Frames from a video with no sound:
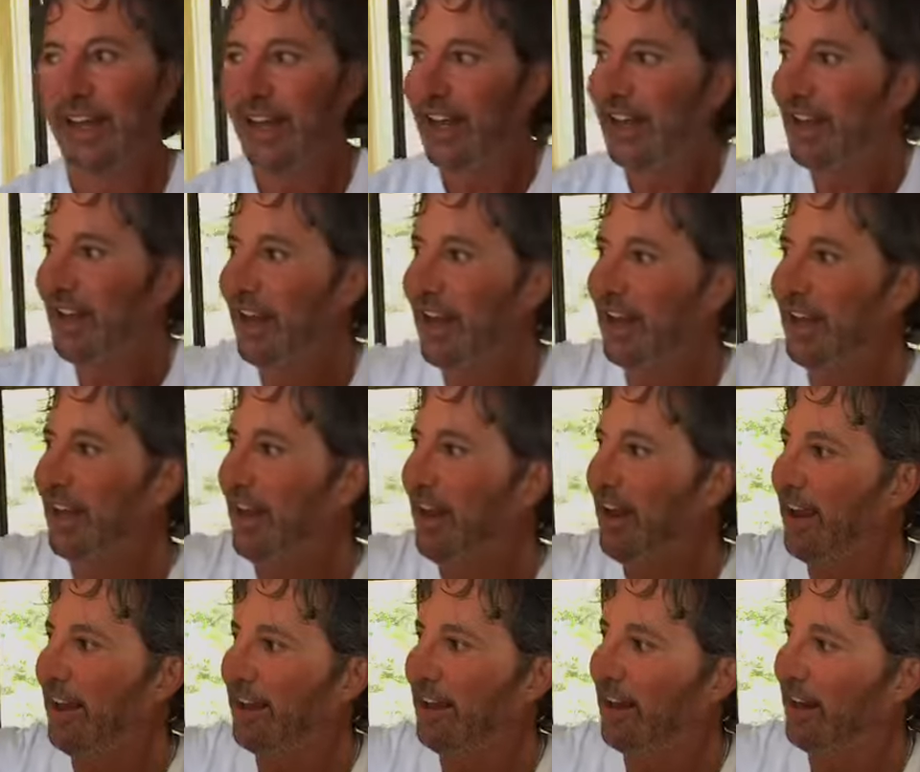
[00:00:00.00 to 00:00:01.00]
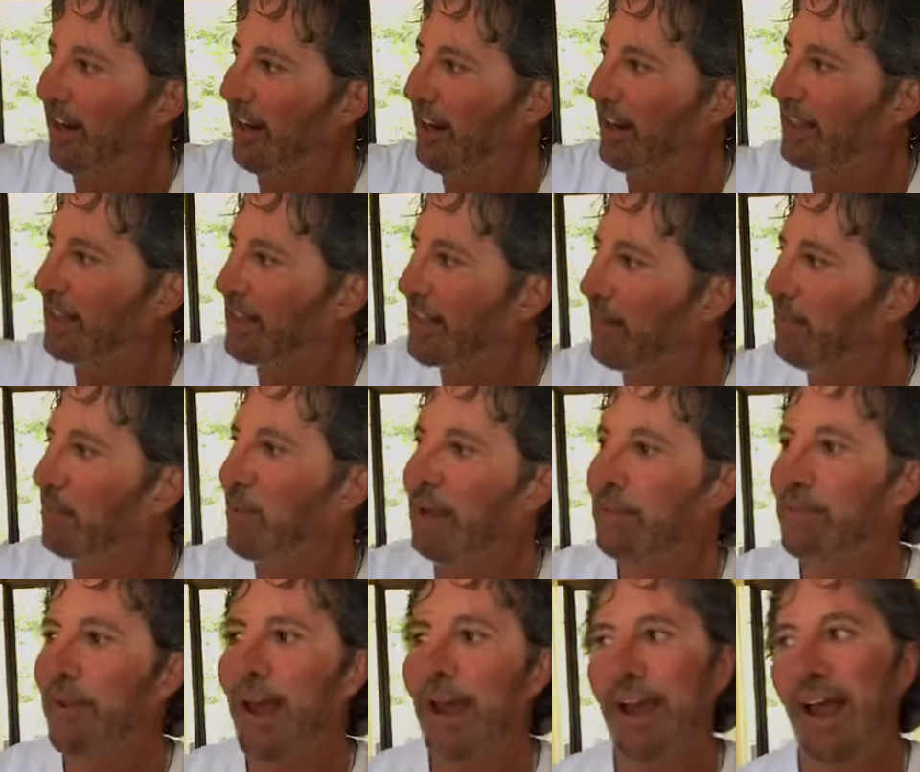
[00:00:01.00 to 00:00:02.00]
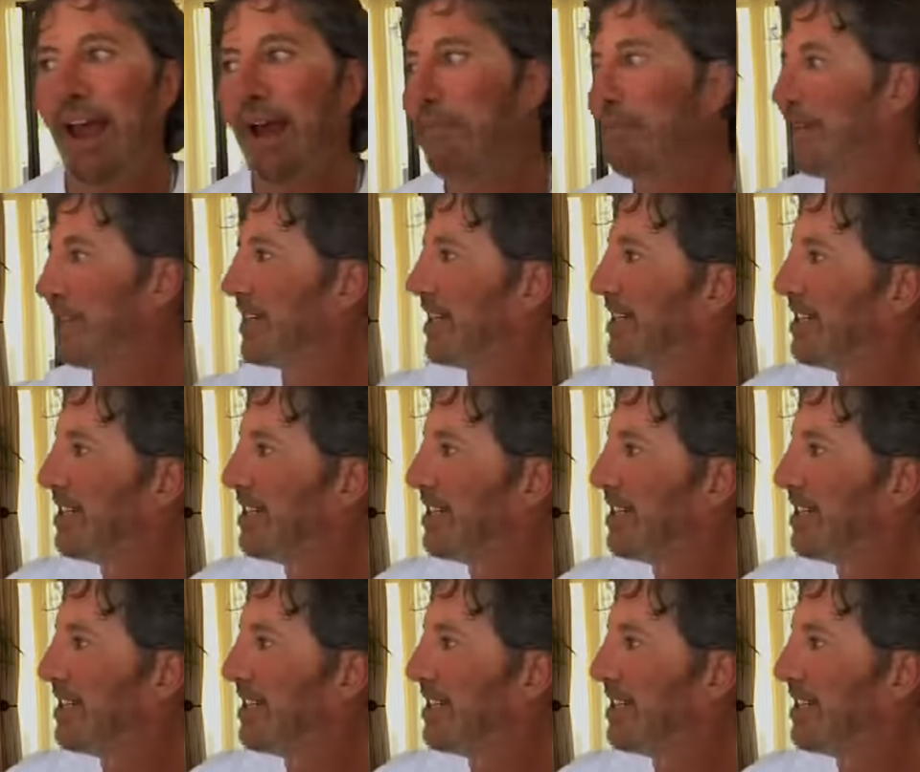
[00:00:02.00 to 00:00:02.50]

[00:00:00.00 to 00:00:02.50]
And something bad happens